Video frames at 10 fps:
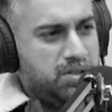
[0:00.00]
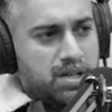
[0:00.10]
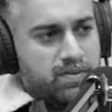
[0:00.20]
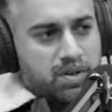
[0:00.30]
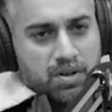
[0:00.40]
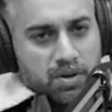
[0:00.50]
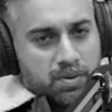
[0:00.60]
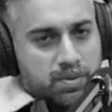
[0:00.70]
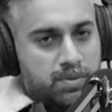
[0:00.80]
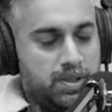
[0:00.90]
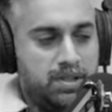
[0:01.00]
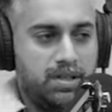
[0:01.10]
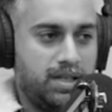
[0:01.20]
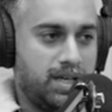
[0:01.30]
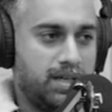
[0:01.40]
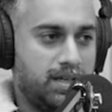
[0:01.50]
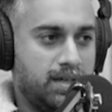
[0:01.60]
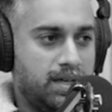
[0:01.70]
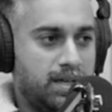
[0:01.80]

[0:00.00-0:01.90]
You never know what you're going to get.